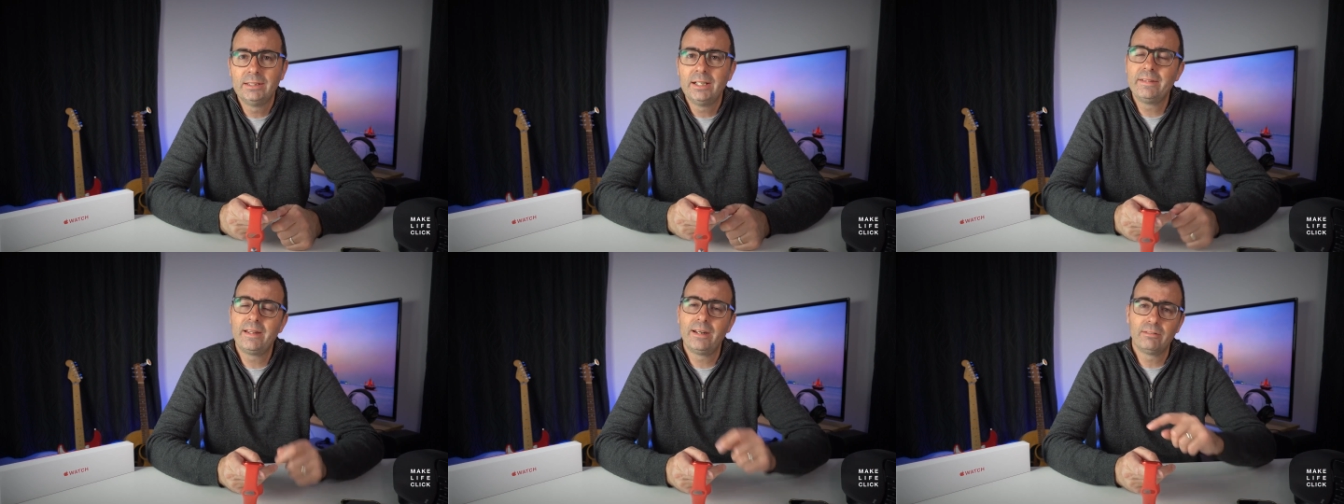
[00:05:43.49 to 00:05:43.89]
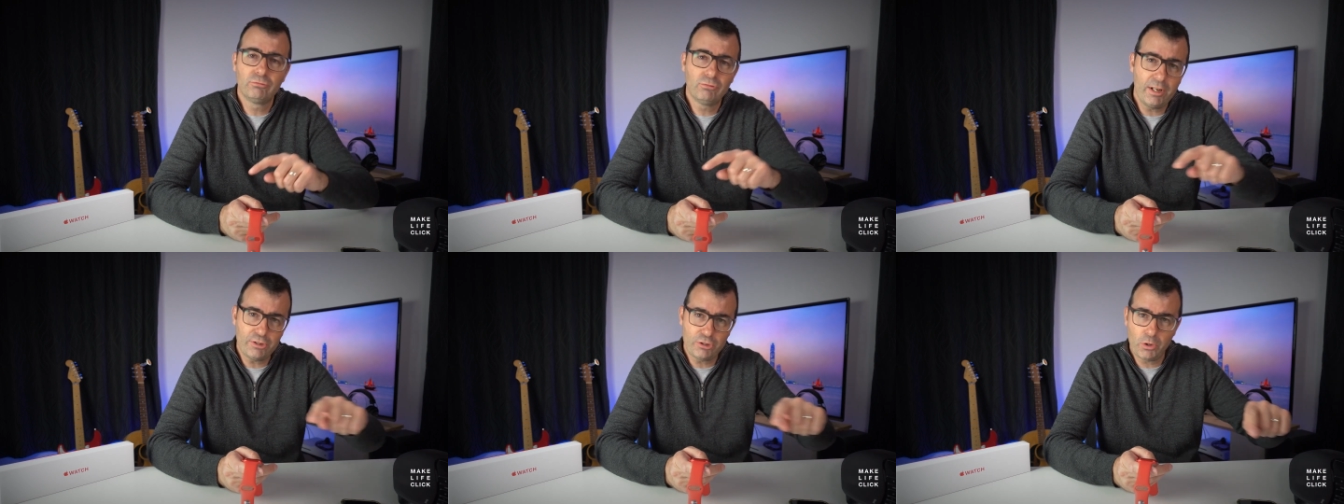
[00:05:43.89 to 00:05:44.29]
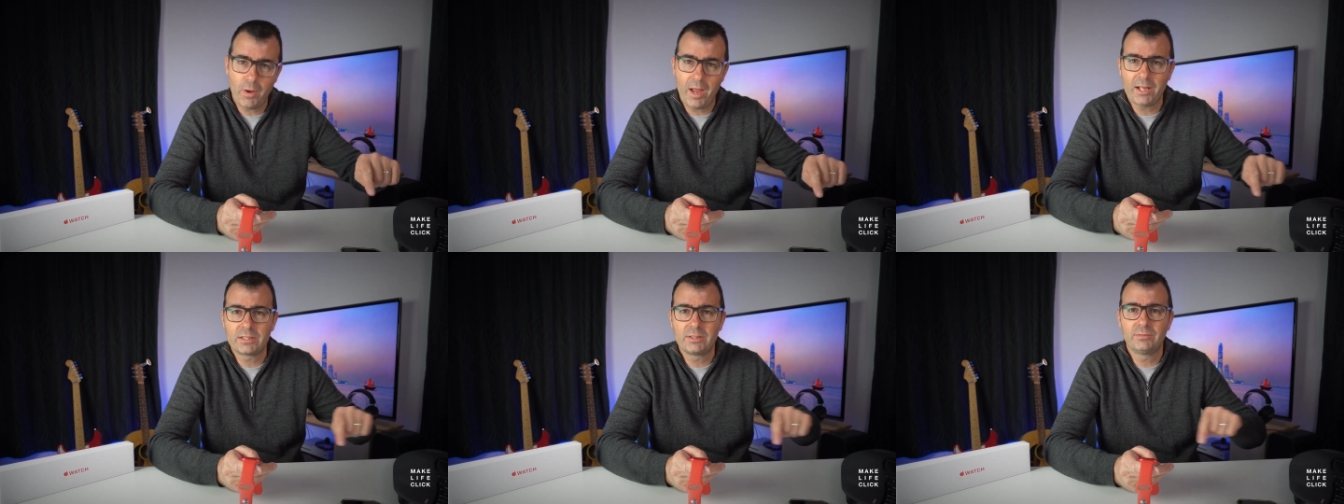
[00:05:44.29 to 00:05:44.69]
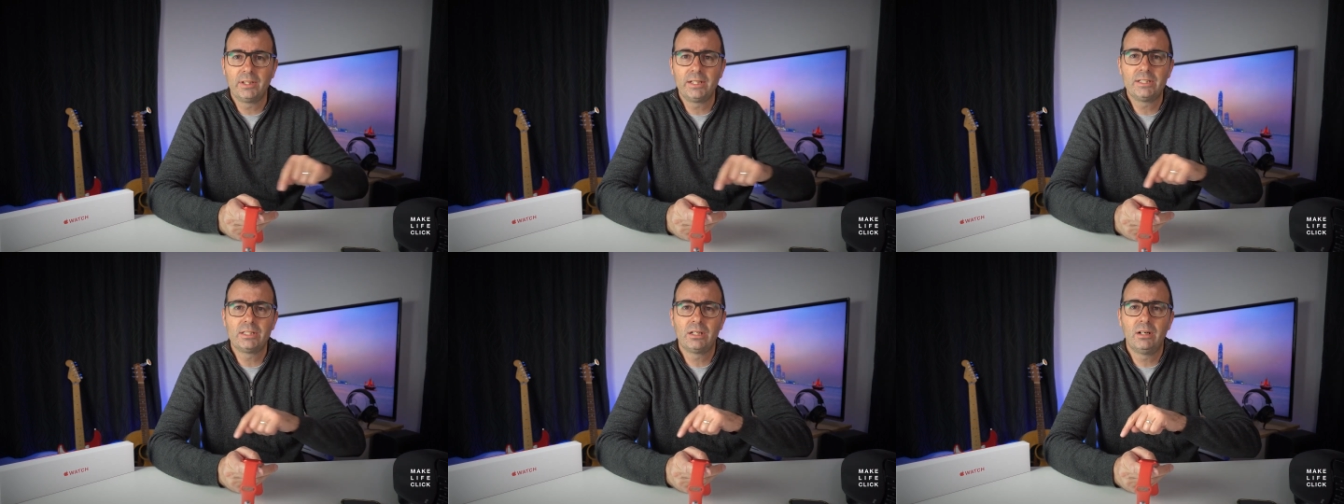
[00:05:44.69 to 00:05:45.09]
and then it
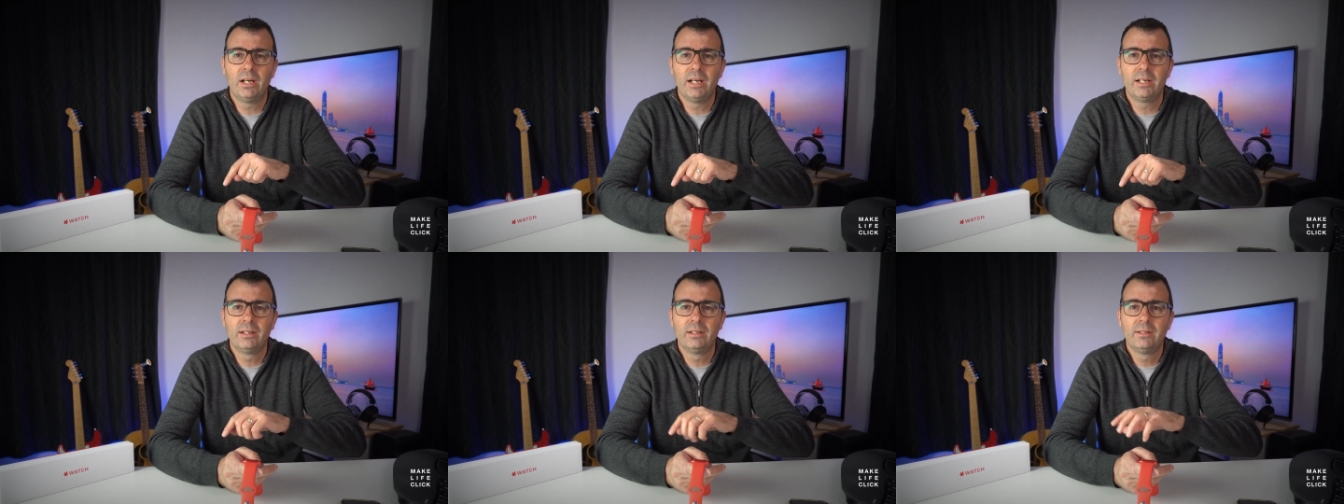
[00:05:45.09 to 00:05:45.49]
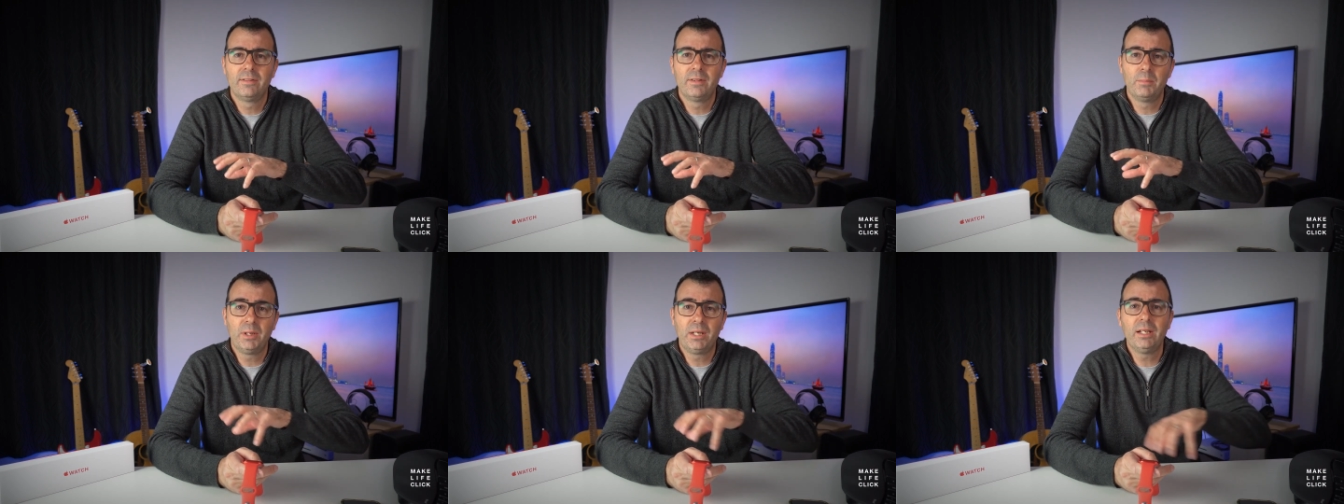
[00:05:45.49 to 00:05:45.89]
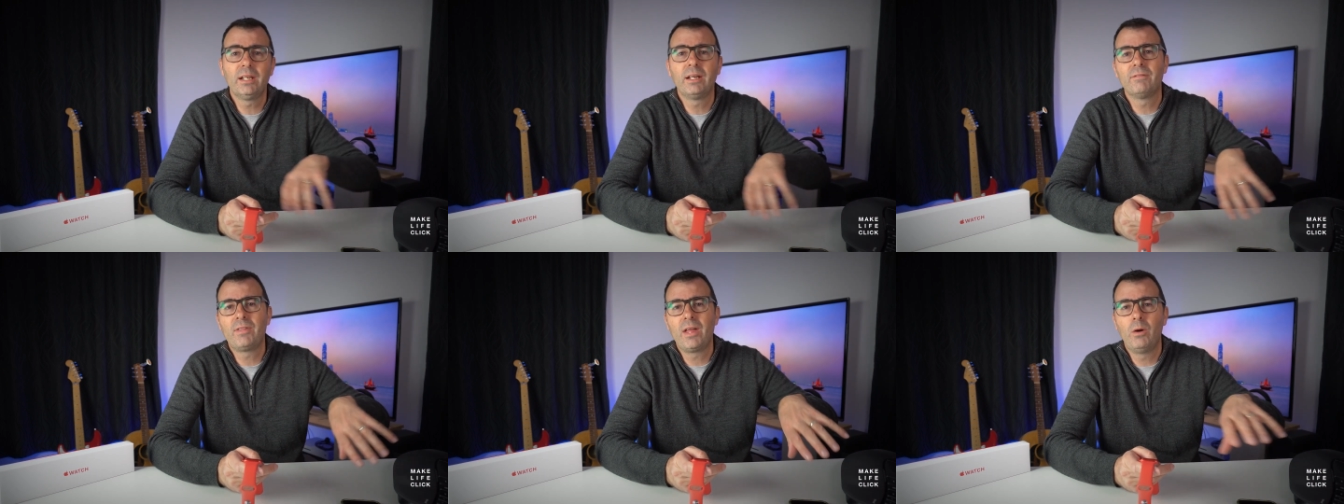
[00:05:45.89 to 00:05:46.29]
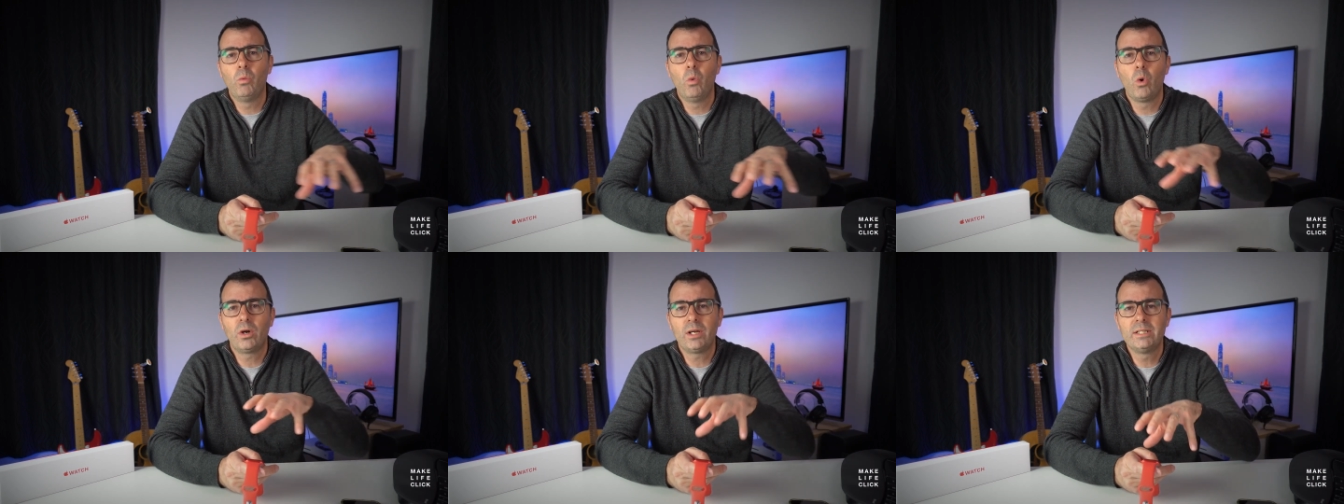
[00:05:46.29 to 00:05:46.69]
retroactively tied the beginning of that
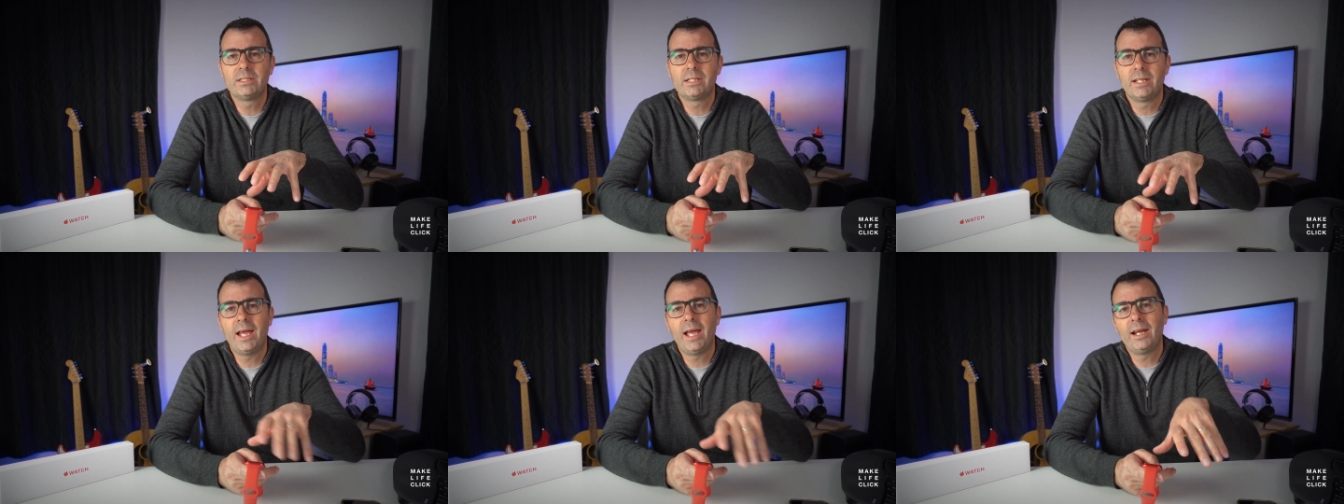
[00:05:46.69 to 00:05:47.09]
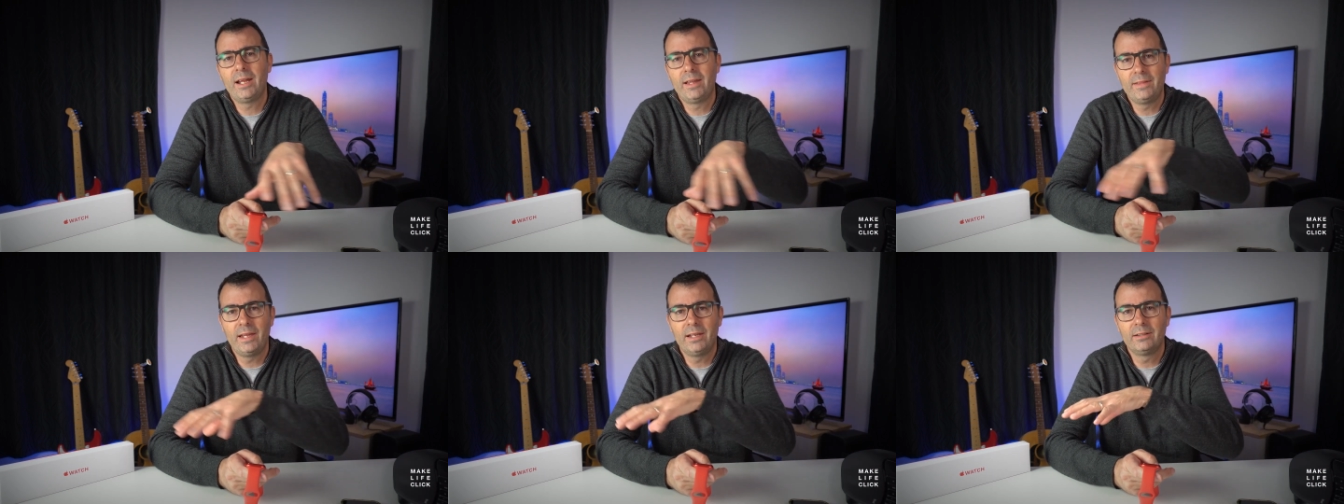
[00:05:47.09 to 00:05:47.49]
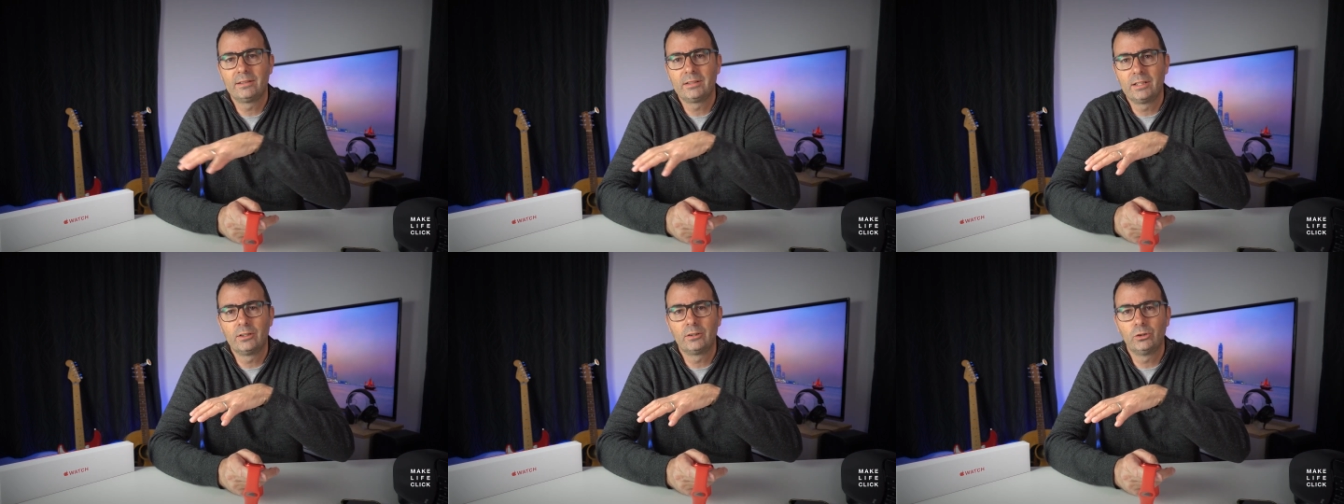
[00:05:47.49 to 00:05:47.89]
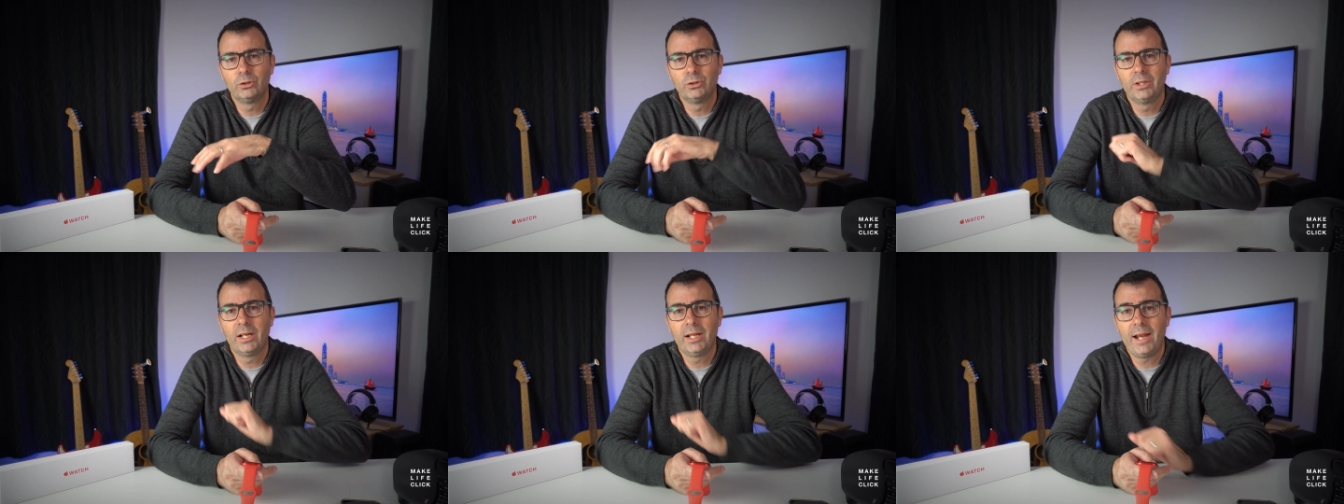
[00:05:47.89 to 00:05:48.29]
walk into that and then
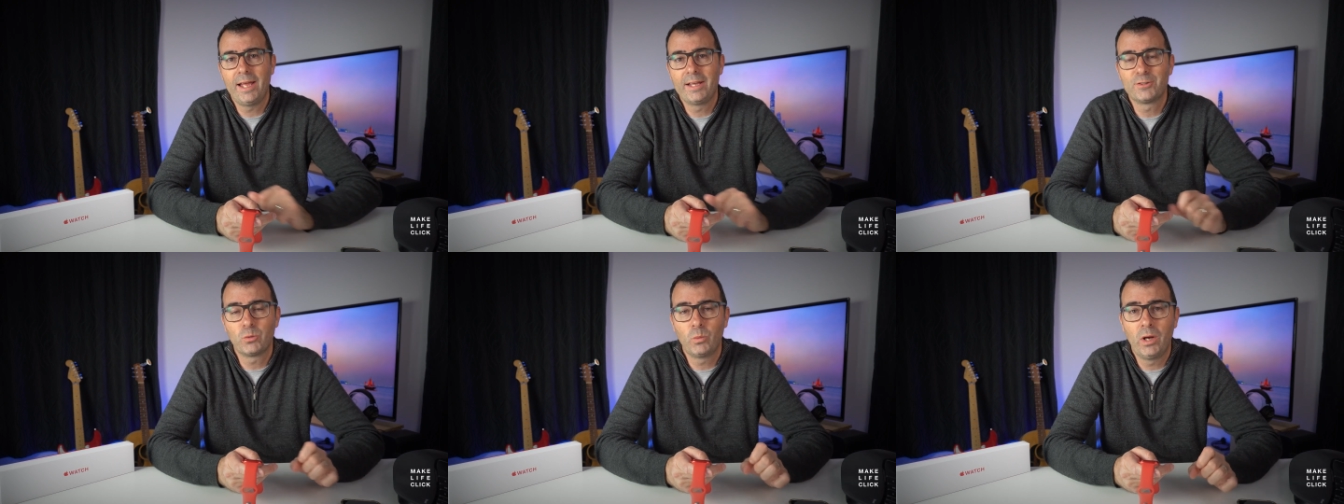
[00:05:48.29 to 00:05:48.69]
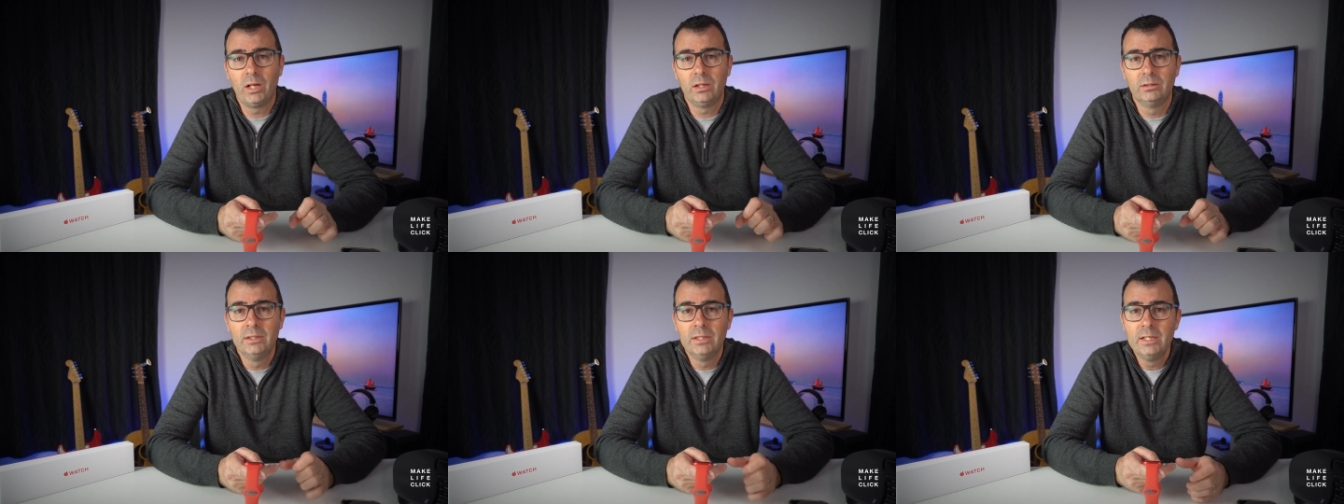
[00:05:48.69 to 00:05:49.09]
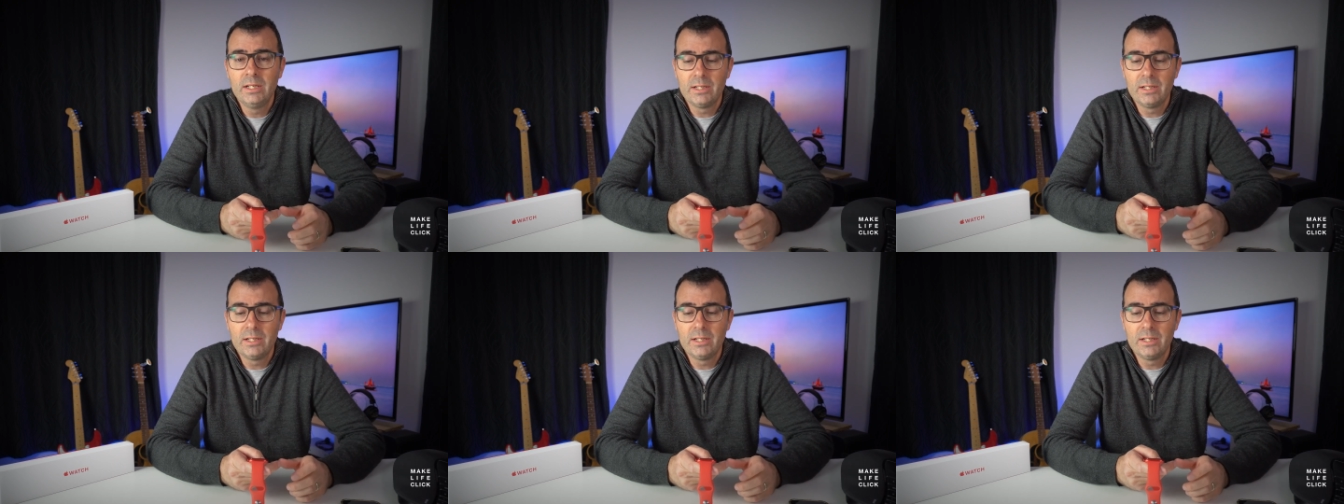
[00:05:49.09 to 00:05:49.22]
concluded it as well.